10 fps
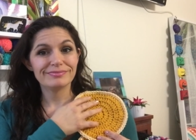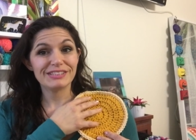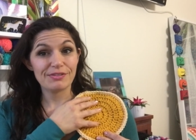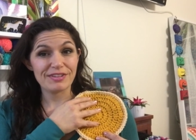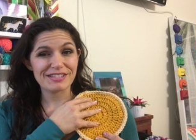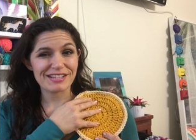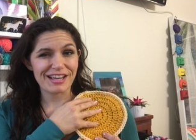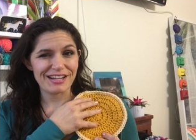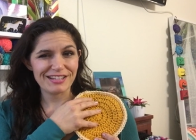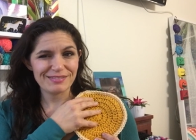
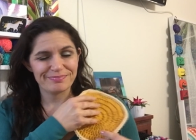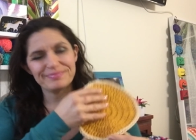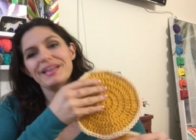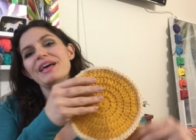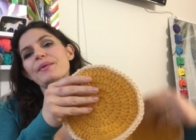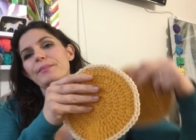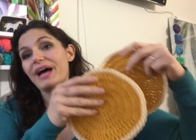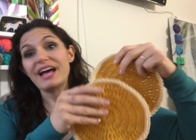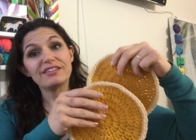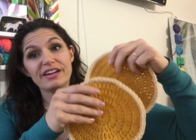sophisticated,
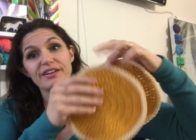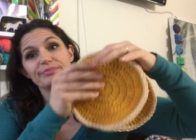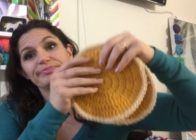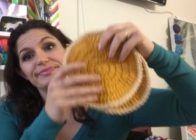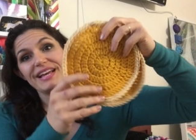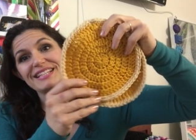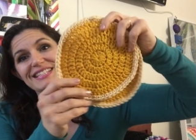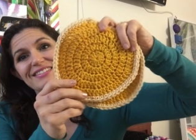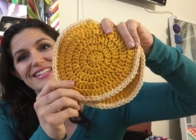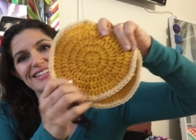but I don't care. It's
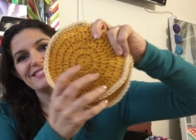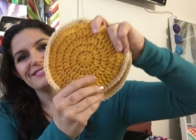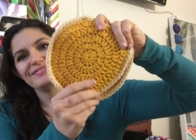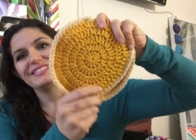so cute.